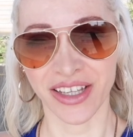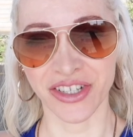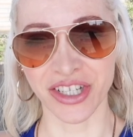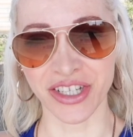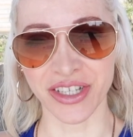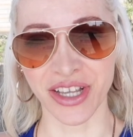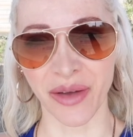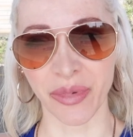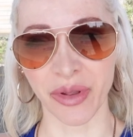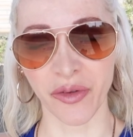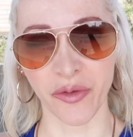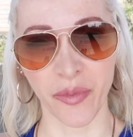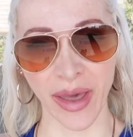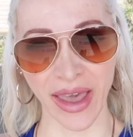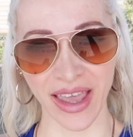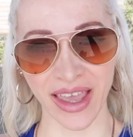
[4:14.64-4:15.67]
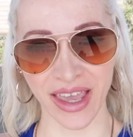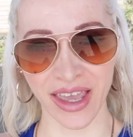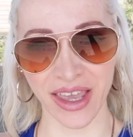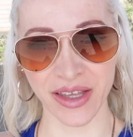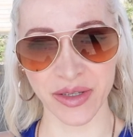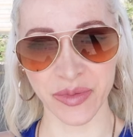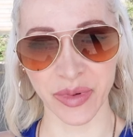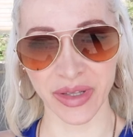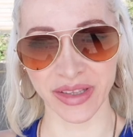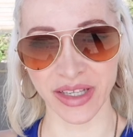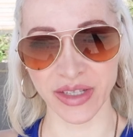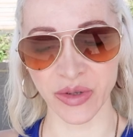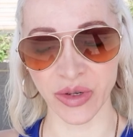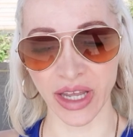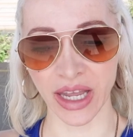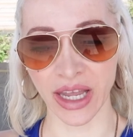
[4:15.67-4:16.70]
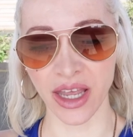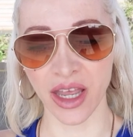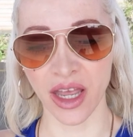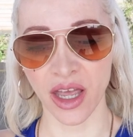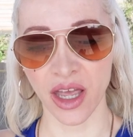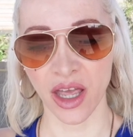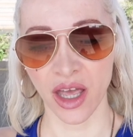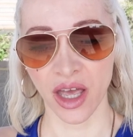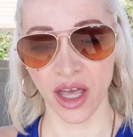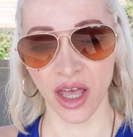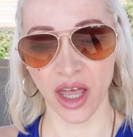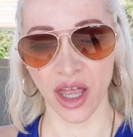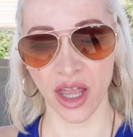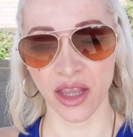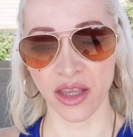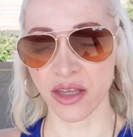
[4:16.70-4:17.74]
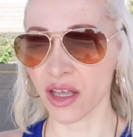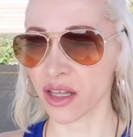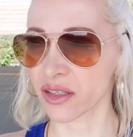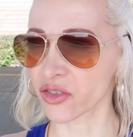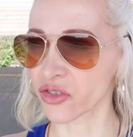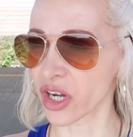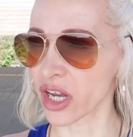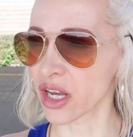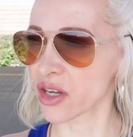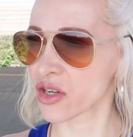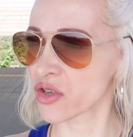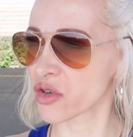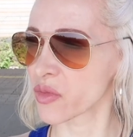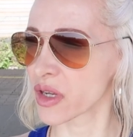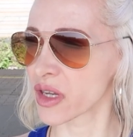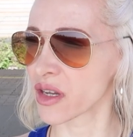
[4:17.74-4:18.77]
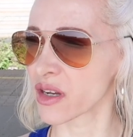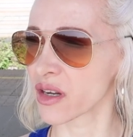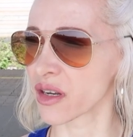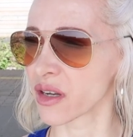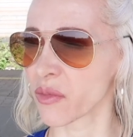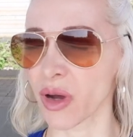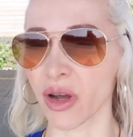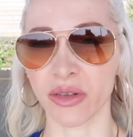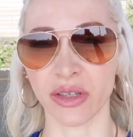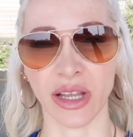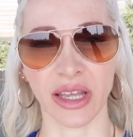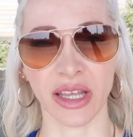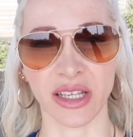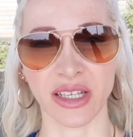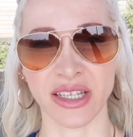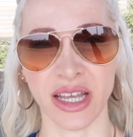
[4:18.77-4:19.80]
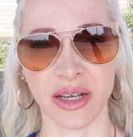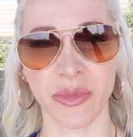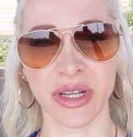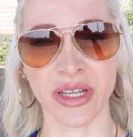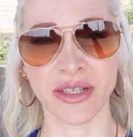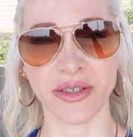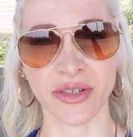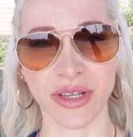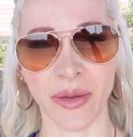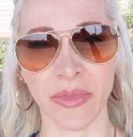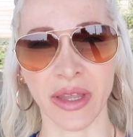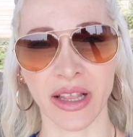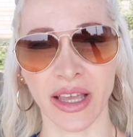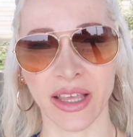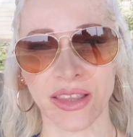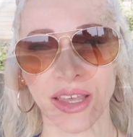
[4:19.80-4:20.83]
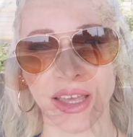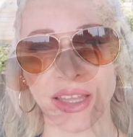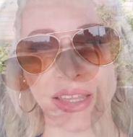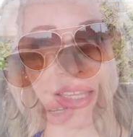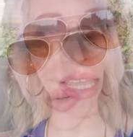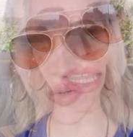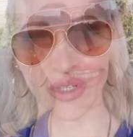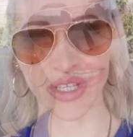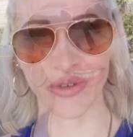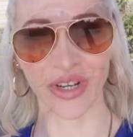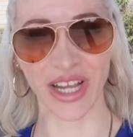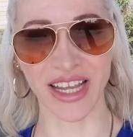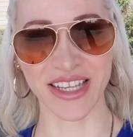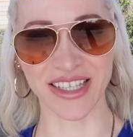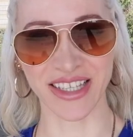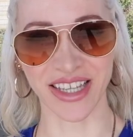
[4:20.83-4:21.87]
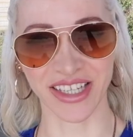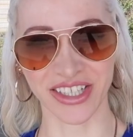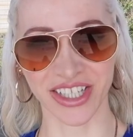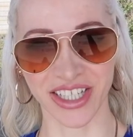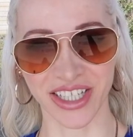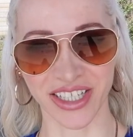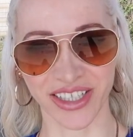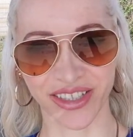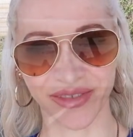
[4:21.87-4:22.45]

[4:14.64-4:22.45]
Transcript: just a couple of pancakes, but that's okay. And the train should be here in about like 10 minutes or something like that. So see you guys later.